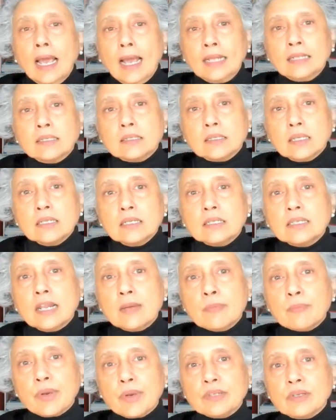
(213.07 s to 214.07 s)
And since
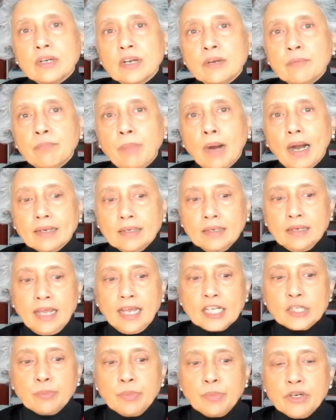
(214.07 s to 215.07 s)
then, President Biden
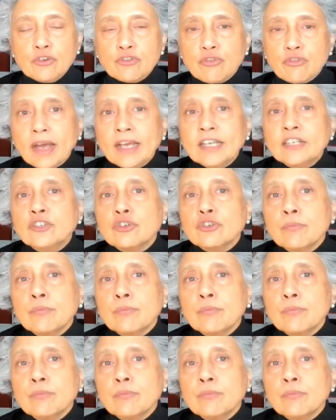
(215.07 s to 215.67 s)
has been trying